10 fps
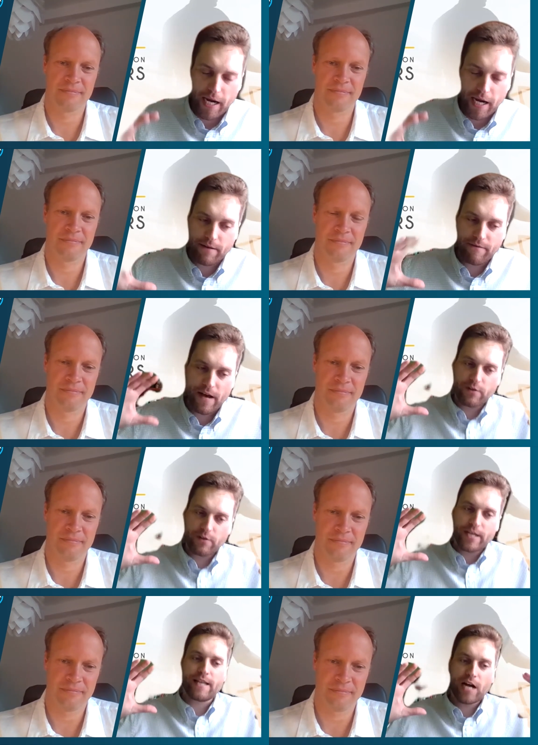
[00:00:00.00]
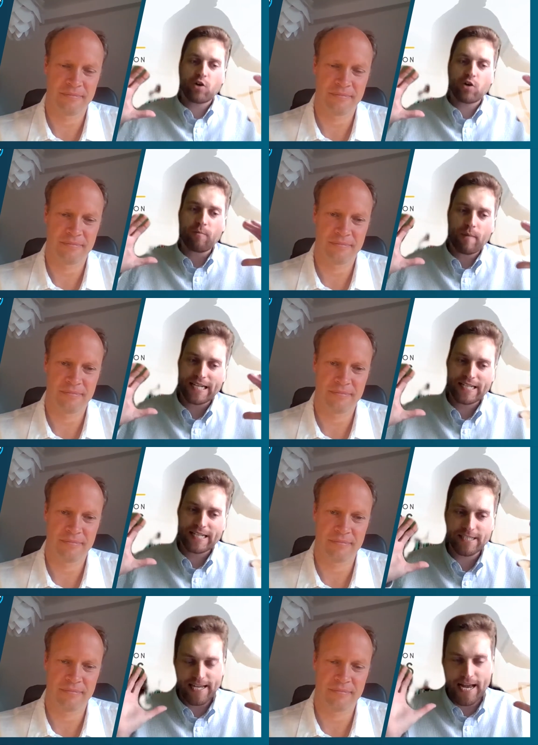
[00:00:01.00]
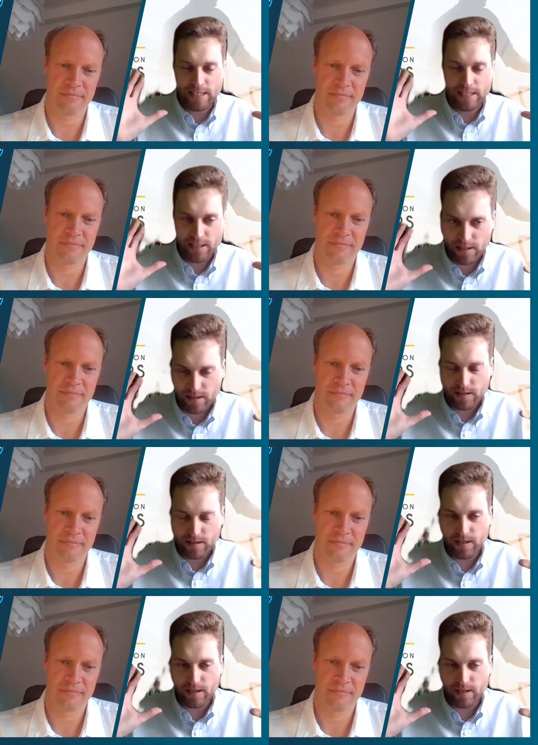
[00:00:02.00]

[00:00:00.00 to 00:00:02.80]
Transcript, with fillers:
Speaker 1: In very narrow-minded sense,